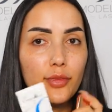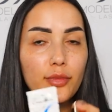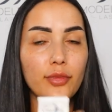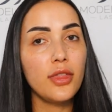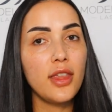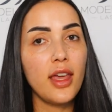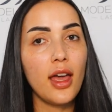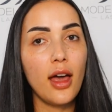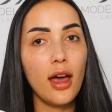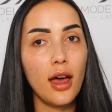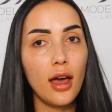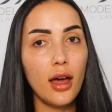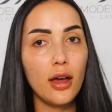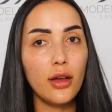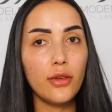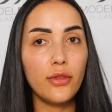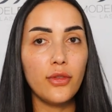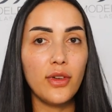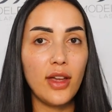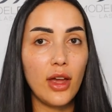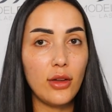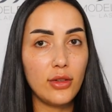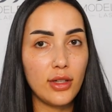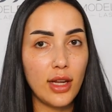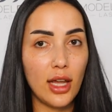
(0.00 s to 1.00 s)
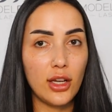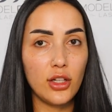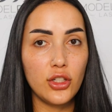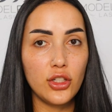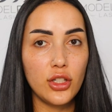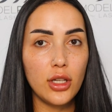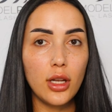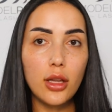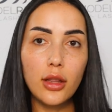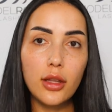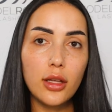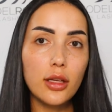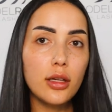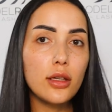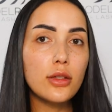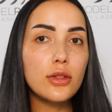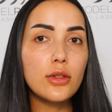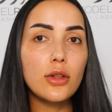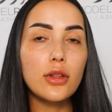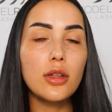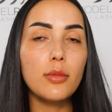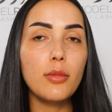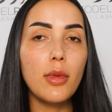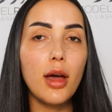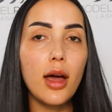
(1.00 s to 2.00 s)
There are foundation thinners
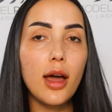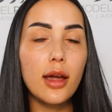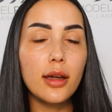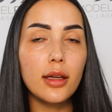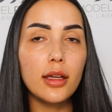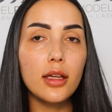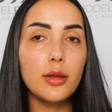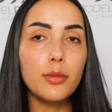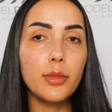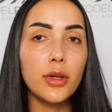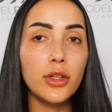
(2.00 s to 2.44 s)
on the market,